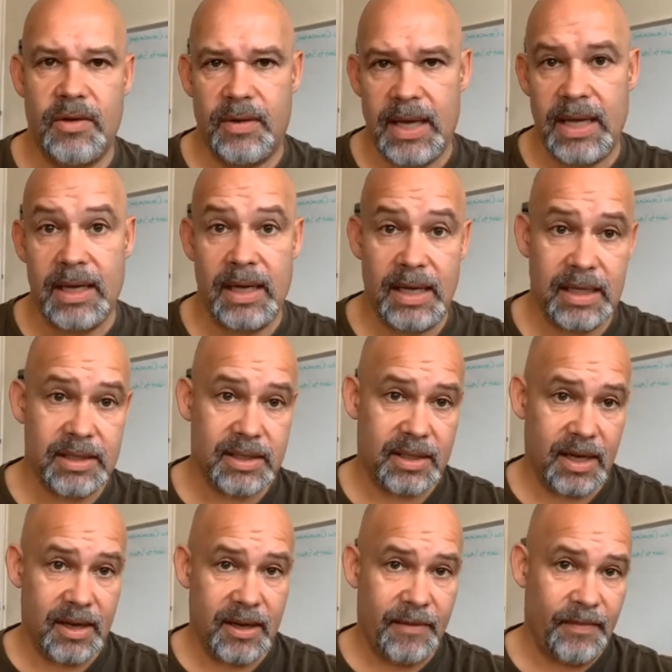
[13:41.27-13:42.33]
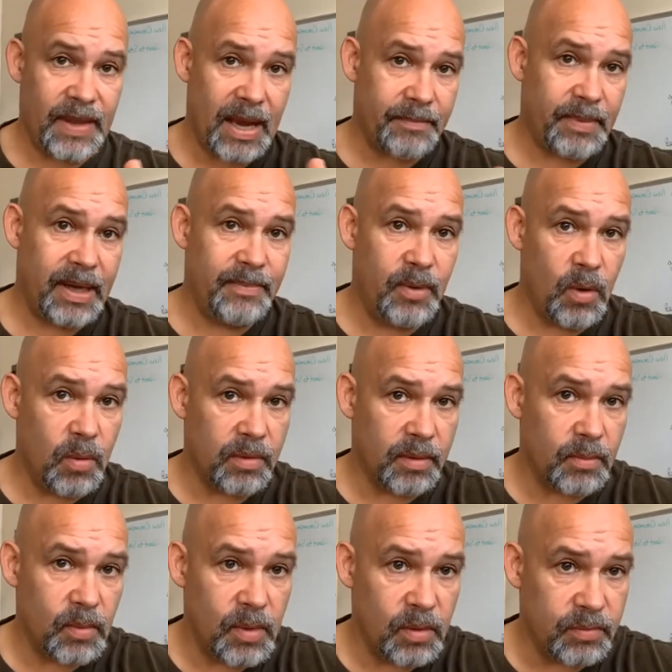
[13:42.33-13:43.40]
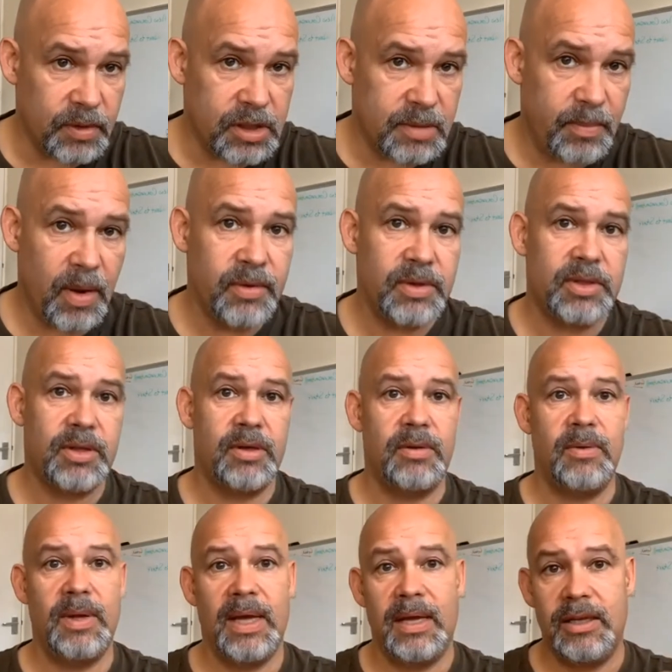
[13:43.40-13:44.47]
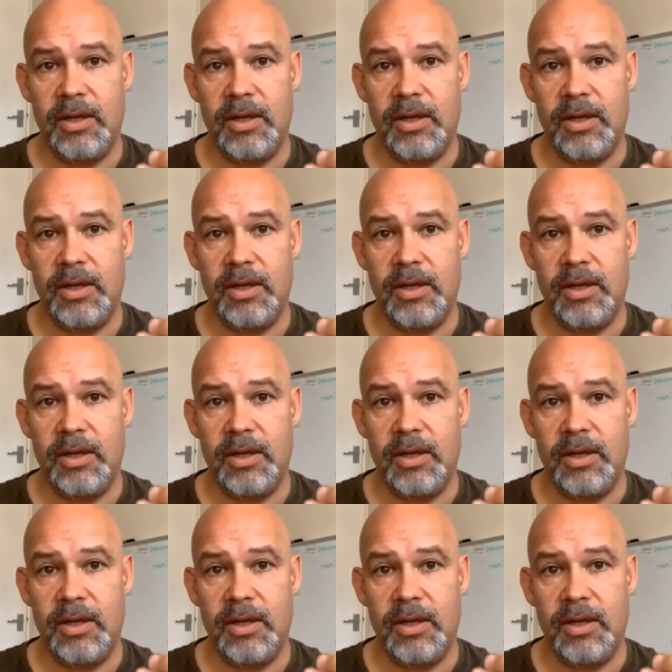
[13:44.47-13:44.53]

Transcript: create a list that people will respond to.